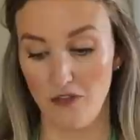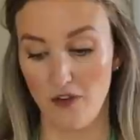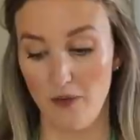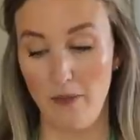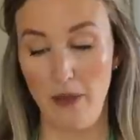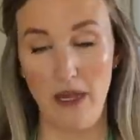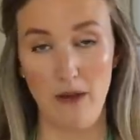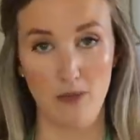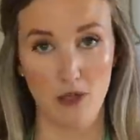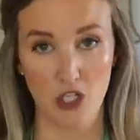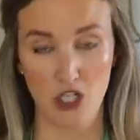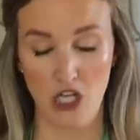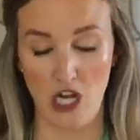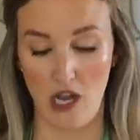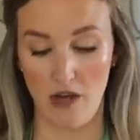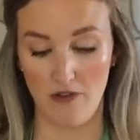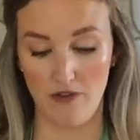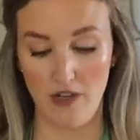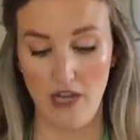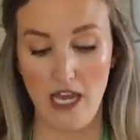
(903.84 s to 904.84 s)
from Pampered
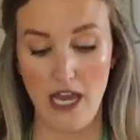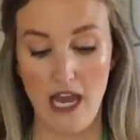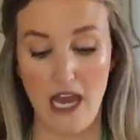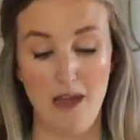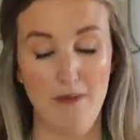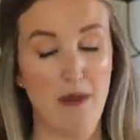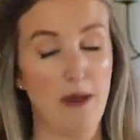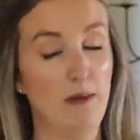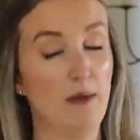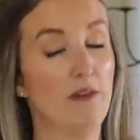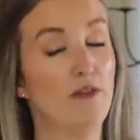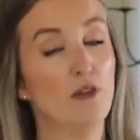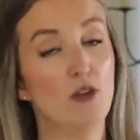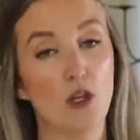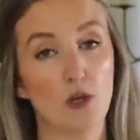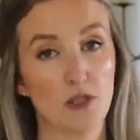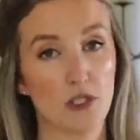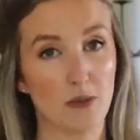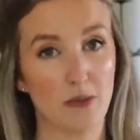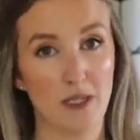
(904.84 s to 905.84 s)
Chef. And maybe if you
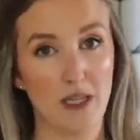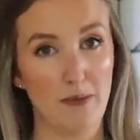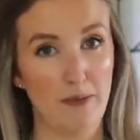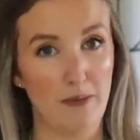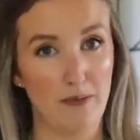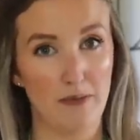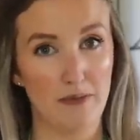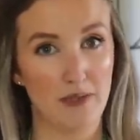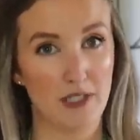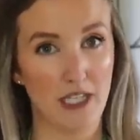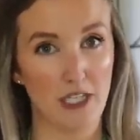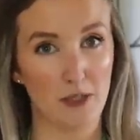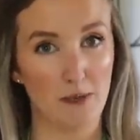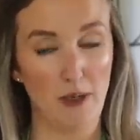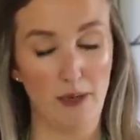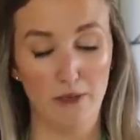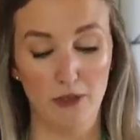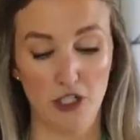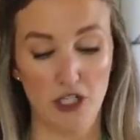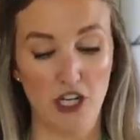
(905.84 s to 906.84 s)
know someone that sells
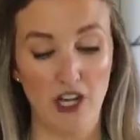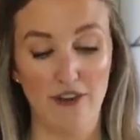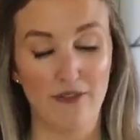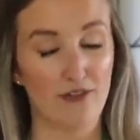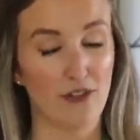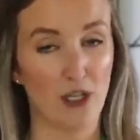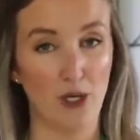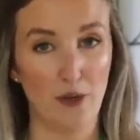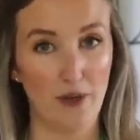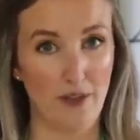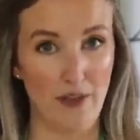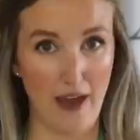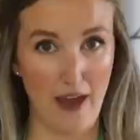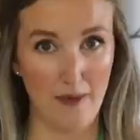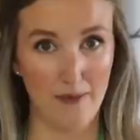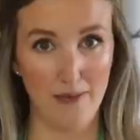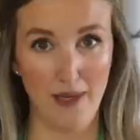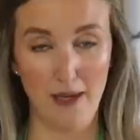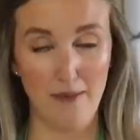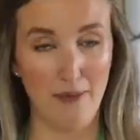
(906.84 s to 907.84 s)
Pampered Chef, go to
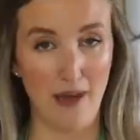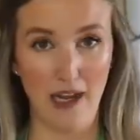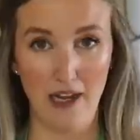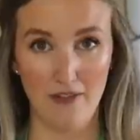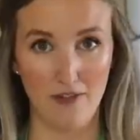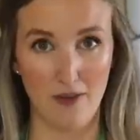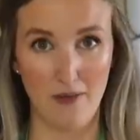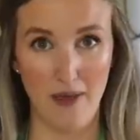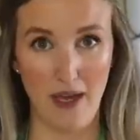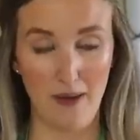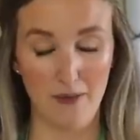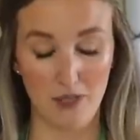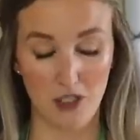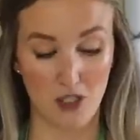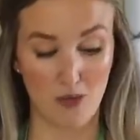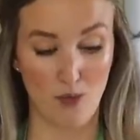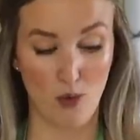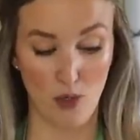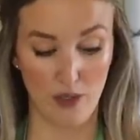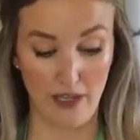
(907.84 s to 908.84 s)
them and buy it from them to
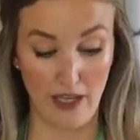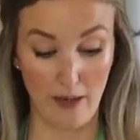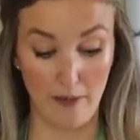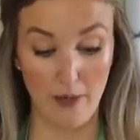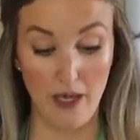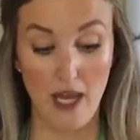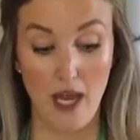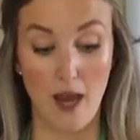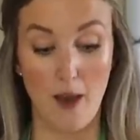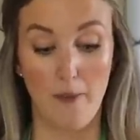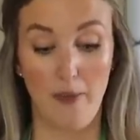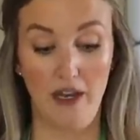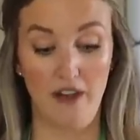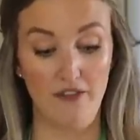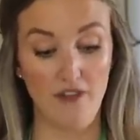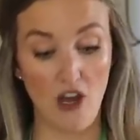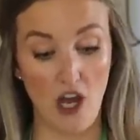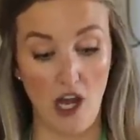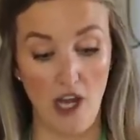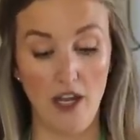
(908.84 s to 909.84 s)
support them. But
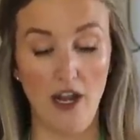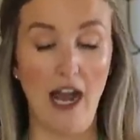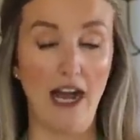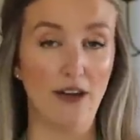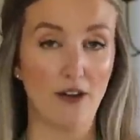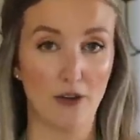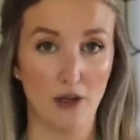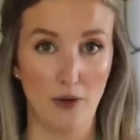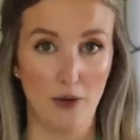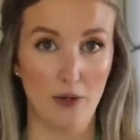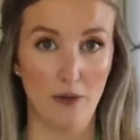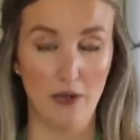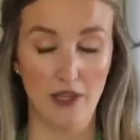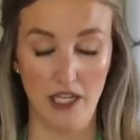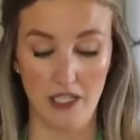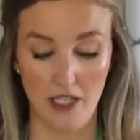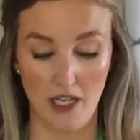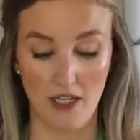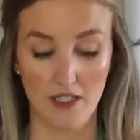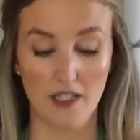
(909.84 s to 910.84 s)
if not, I don't know anyone
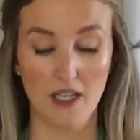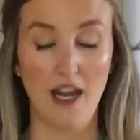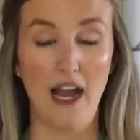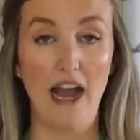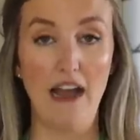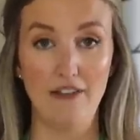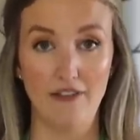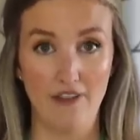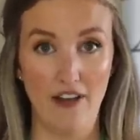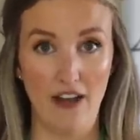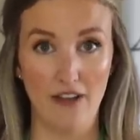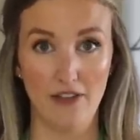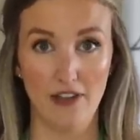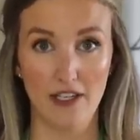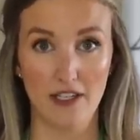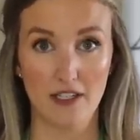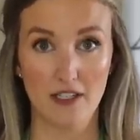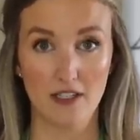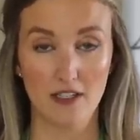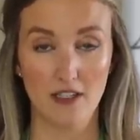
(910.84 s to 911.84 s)
that does. I found
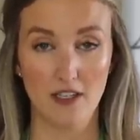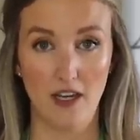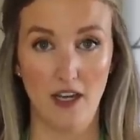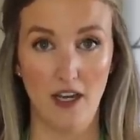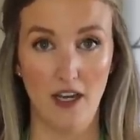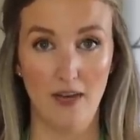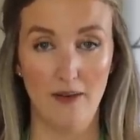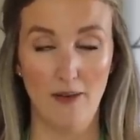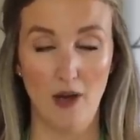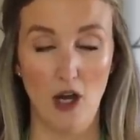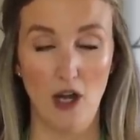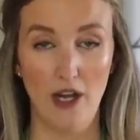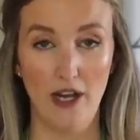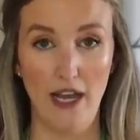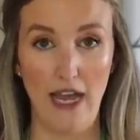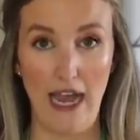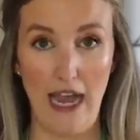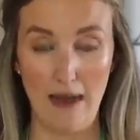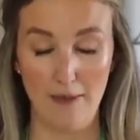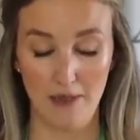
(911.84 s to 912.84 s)
this on
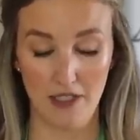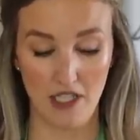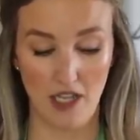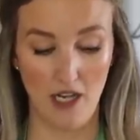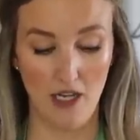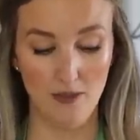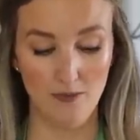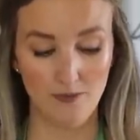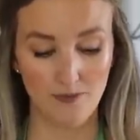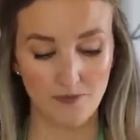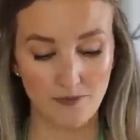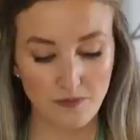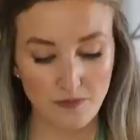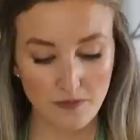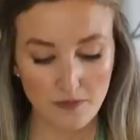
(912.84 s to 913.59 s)
Amazon.